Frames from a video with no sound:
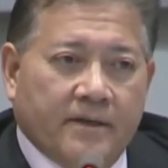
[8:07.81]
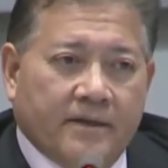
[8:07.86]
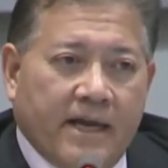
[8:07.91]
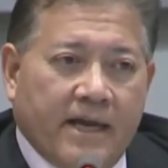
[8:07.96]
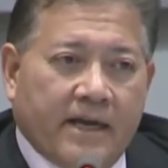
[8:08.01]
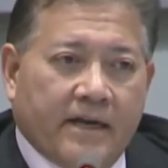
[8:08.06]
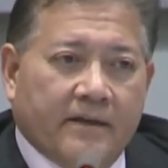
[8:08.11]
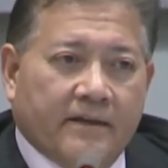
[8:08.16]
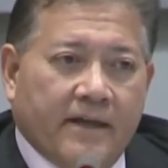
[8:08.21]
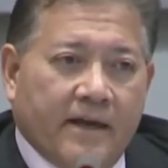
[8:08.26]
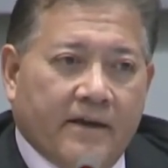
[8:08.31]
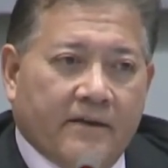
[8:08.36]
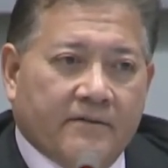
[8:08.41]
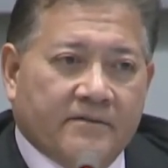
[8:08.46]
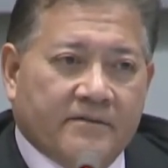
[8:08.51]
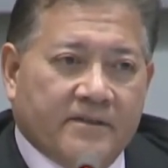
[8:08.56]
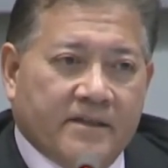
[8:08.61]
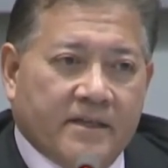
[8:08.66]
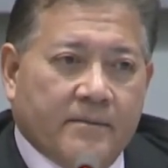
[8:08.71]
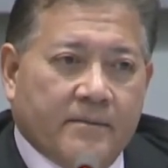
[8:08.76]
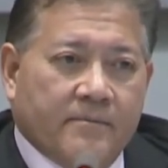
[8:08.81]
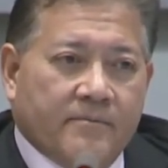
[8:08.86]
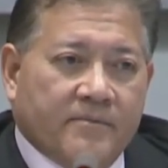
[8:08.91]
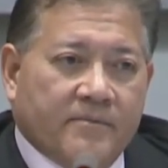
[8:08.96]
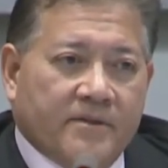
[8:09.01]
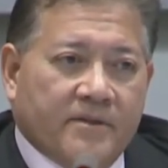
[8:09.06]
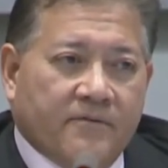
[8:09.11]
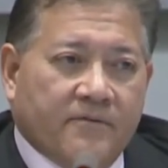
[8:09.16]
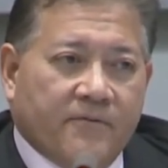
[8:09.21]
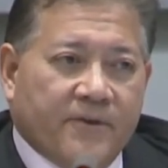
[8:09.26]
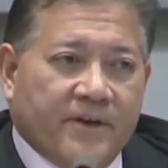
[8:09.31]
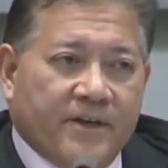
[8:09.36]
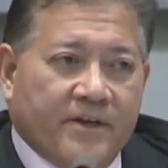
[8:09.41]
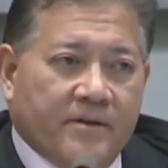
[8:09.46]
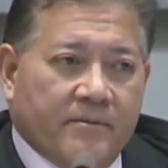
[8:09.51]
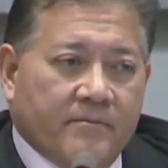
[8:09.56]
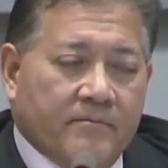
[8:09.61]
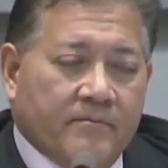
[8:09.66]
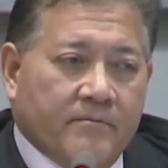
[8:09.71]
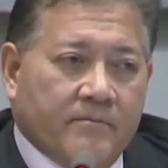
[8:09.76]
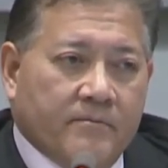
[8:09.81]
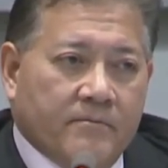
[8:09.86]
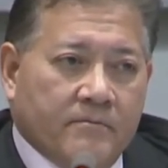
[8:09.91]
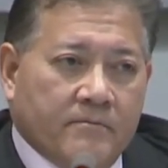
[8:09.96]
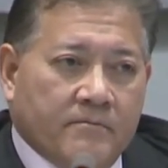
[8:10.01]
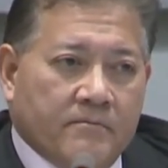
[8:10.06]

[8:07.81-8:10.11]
that allows them the freedom